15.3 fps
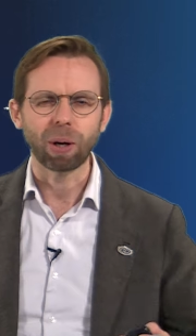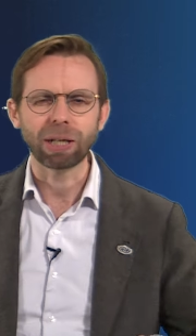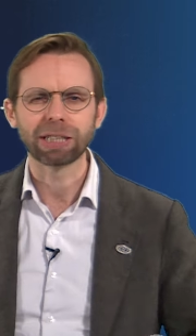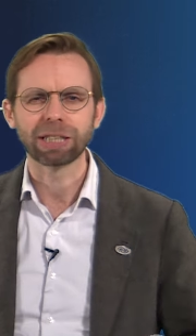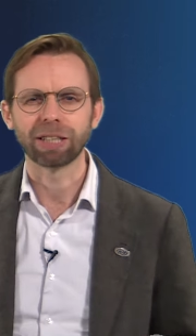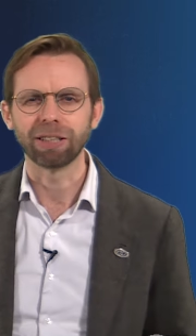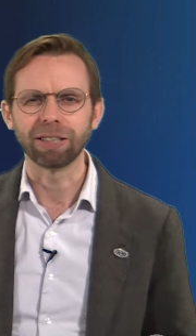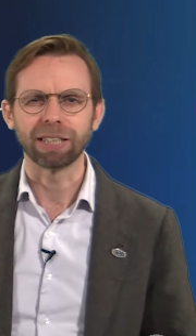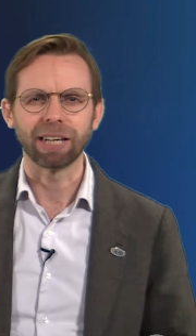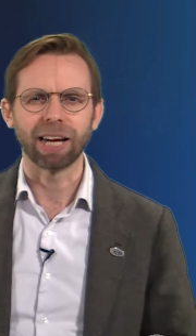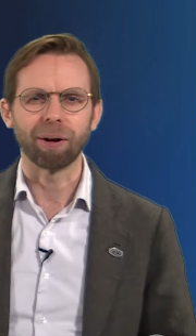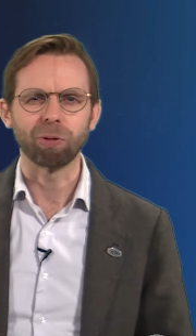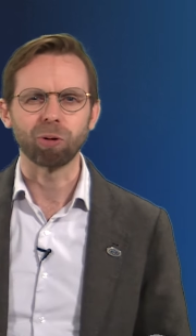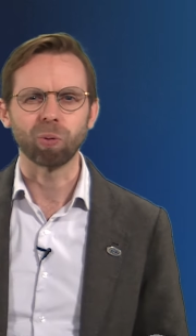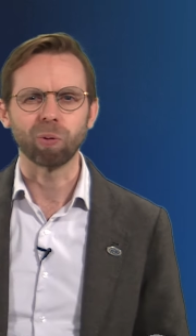Westland,
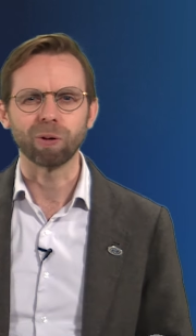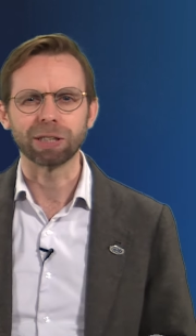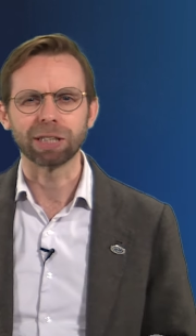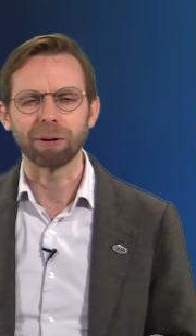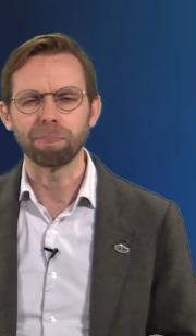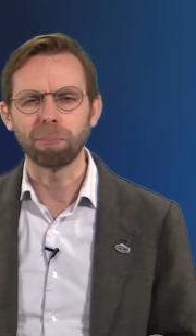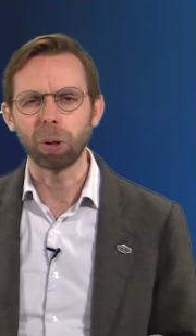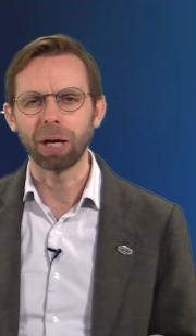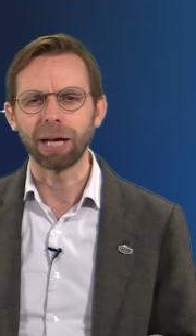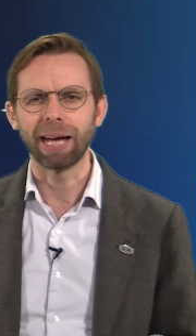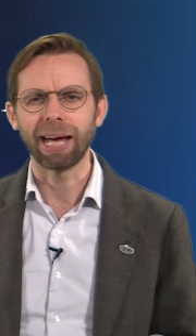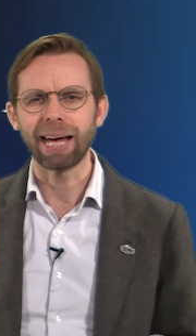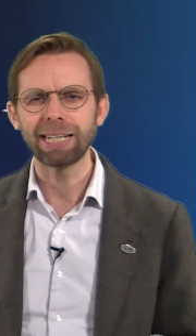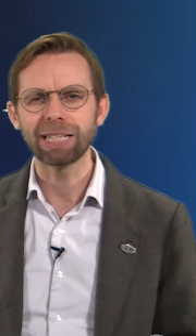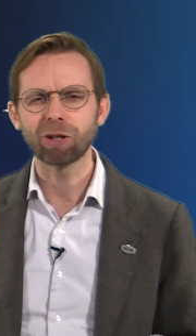up towards
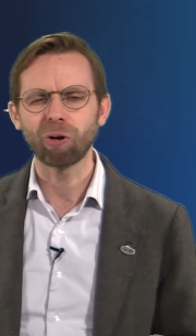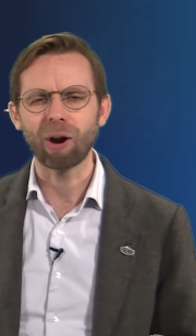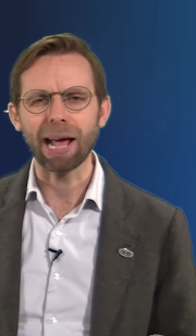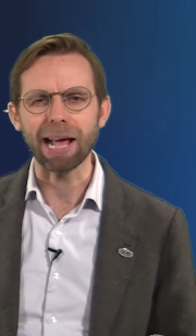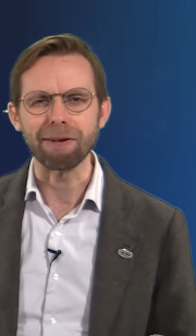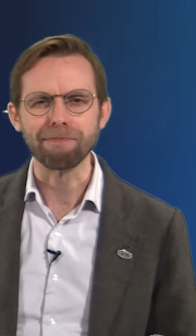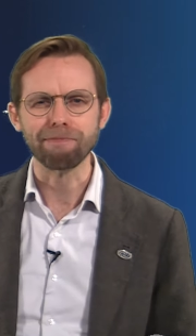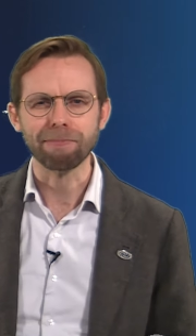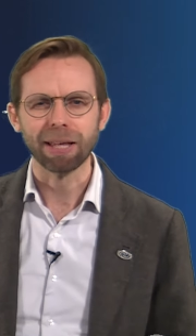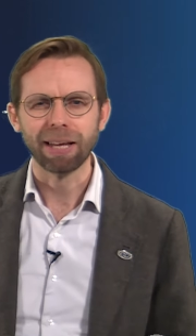Buller and Grey.